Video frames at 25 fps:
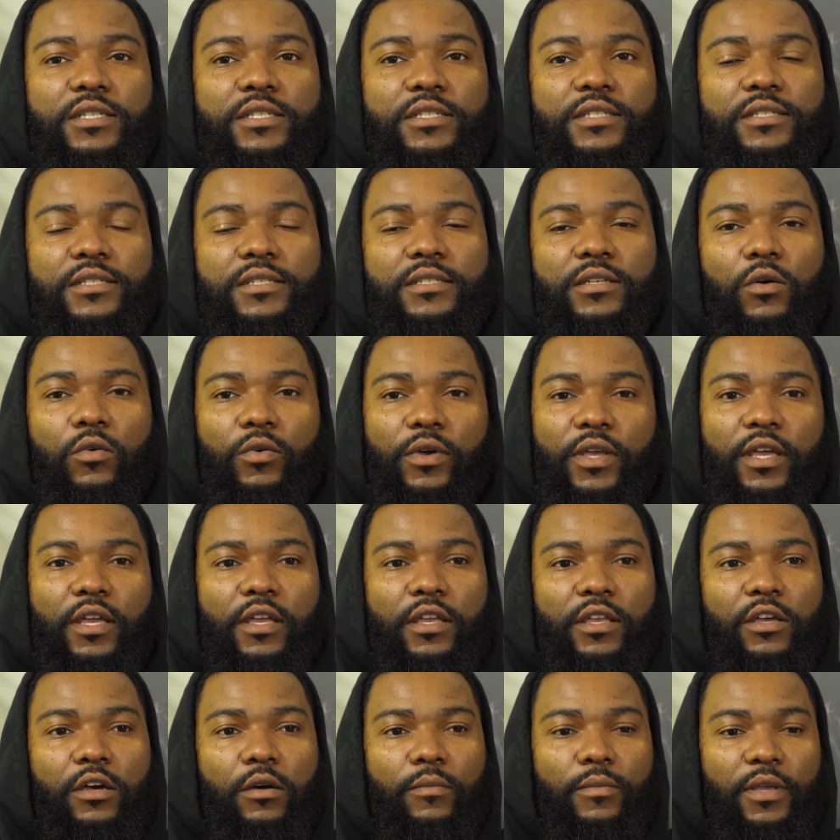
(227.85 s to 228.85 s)
to soak
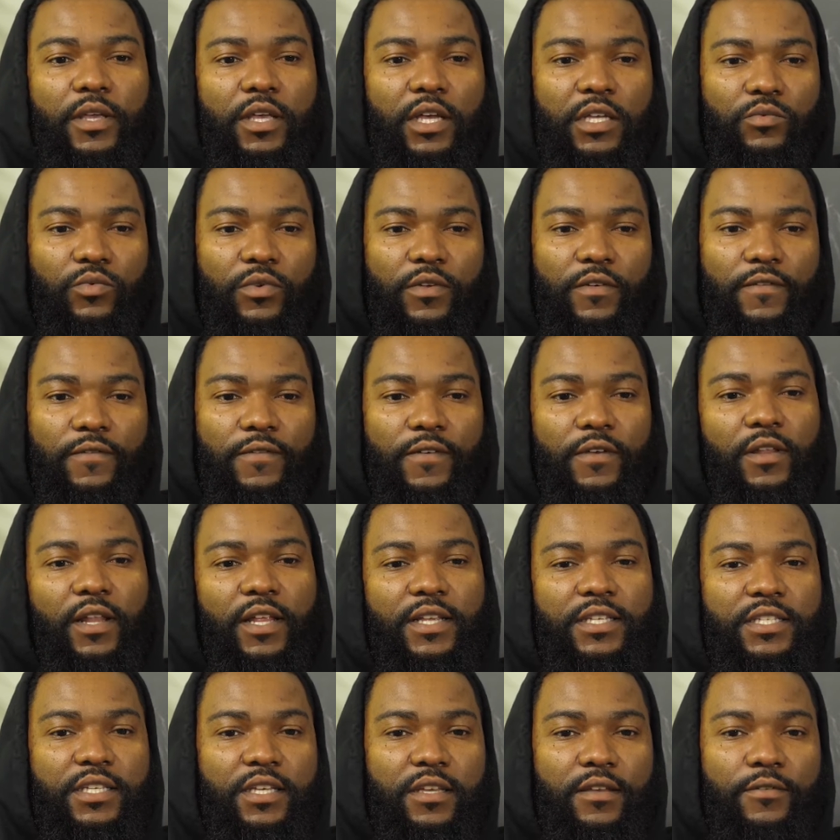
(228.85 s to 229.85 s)
in guilt because we
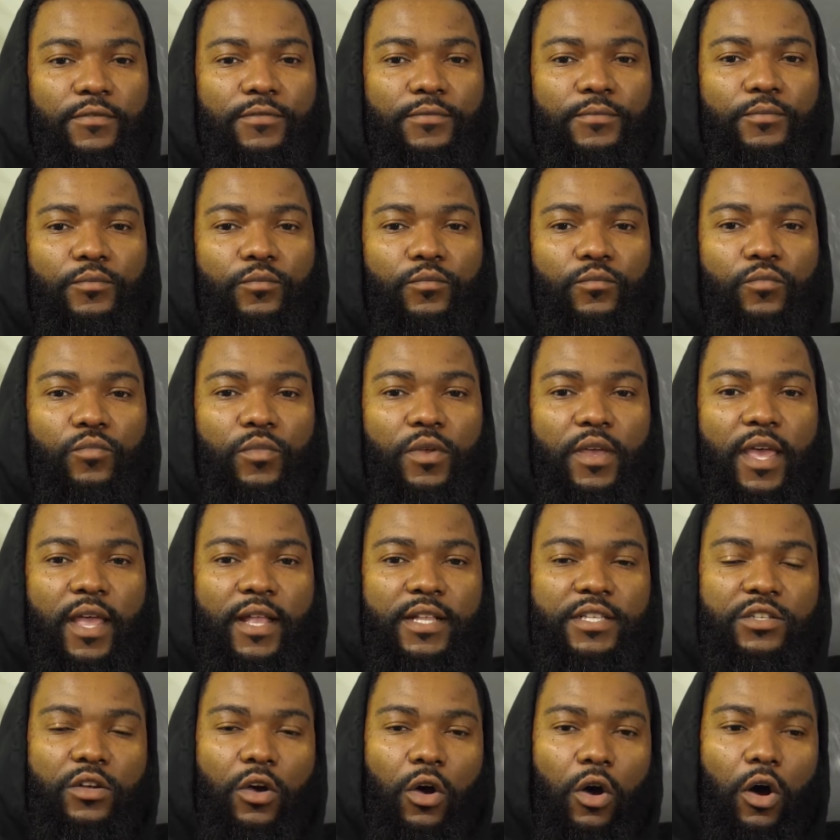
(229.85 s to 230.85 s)
feel as if
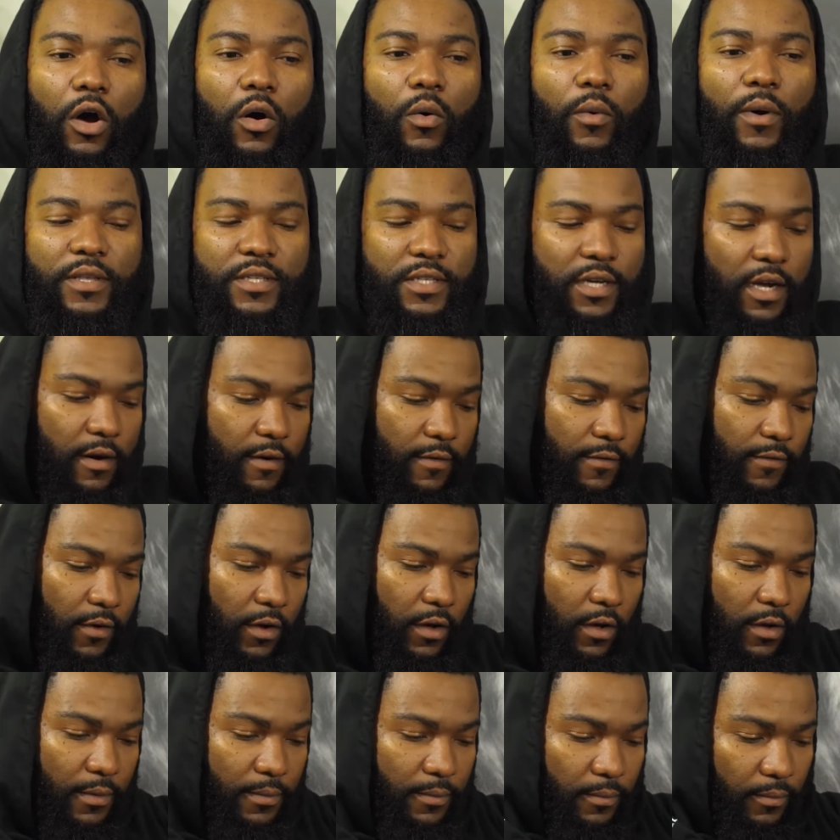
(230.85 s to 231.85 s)
it's always our
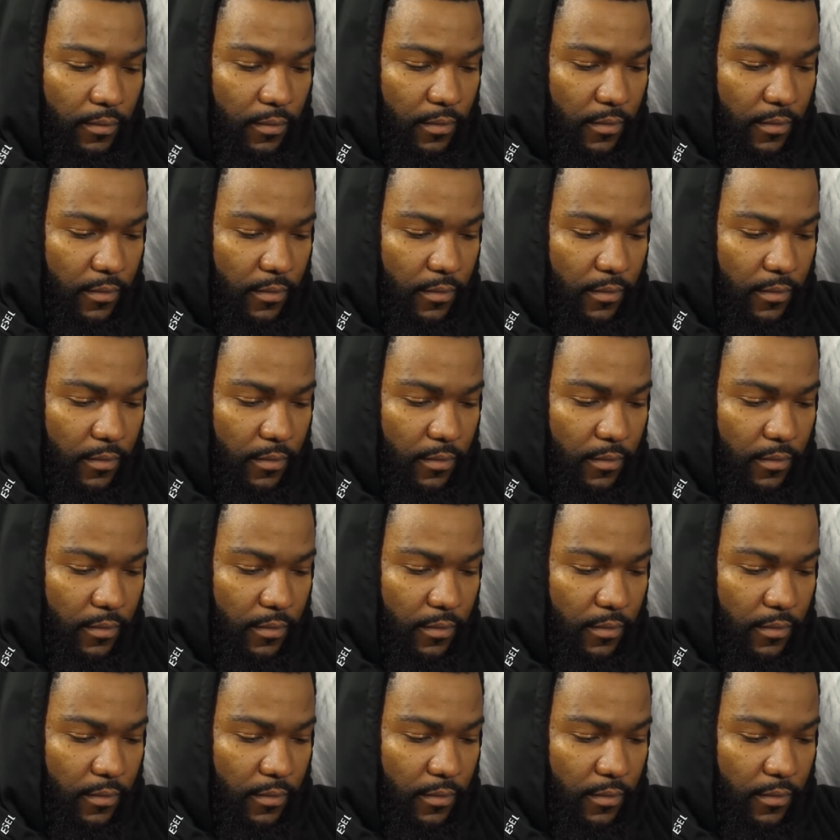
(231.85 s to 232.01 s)
fault.